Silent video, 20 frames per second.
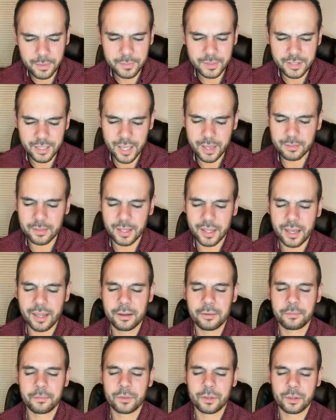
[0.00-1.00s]
time and time
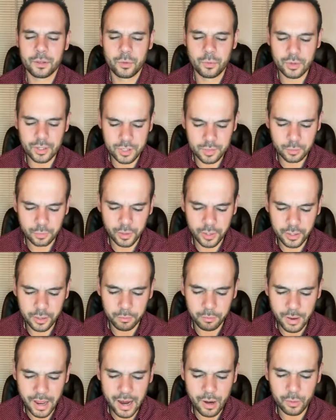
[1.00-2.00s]
again you display
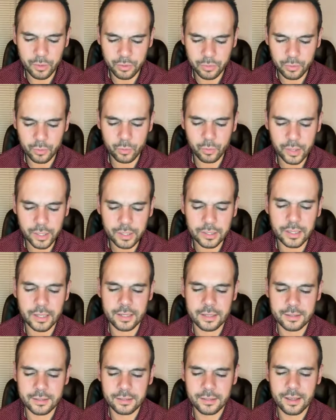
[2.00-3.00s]
your power through
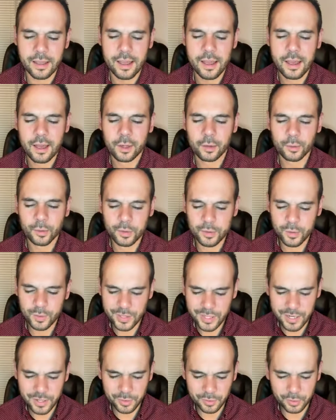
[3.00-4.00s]
weakness. Lord,
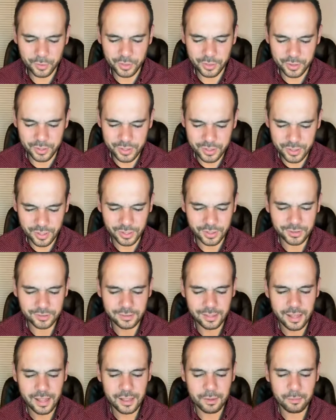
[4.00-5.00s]
you did it through your
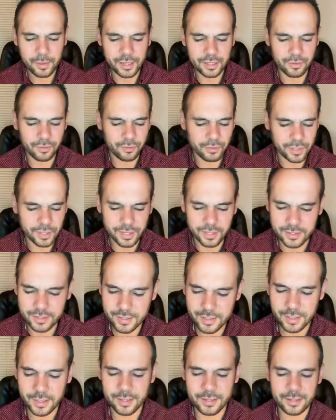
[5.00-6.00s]
Son by defeating
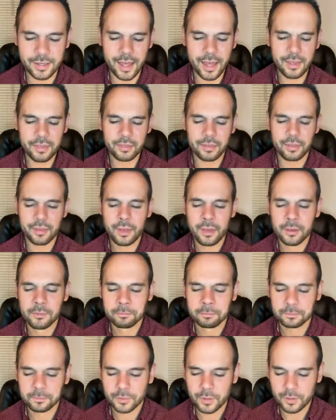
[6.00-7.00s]
sin and death.
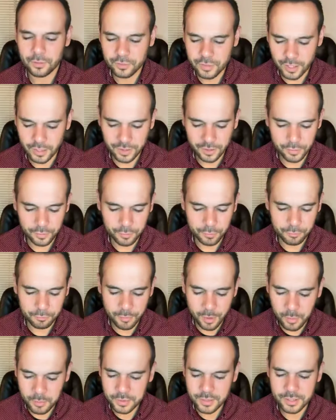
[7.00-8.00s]
You've done it through
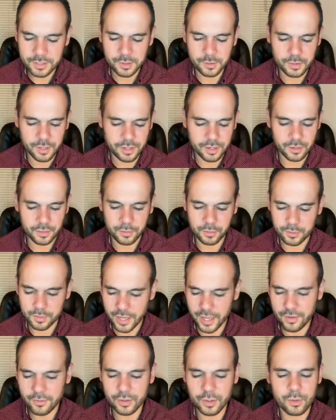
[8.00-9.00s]
Moses, you did it through
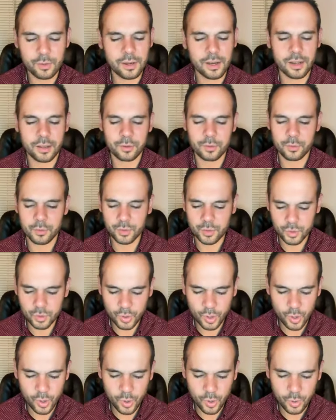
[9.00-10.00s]
David, you did it through
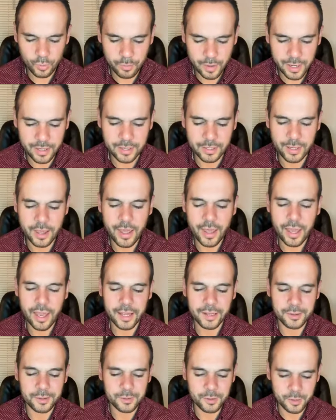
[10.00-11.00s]
so many,
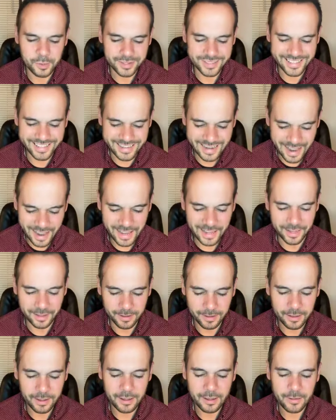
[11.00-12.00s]
and you do it
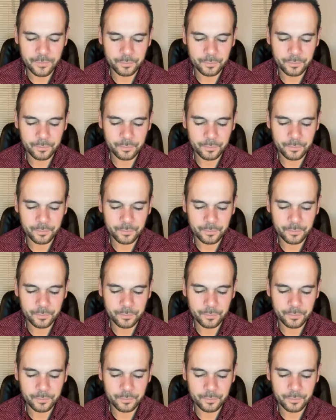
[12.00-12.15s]
today.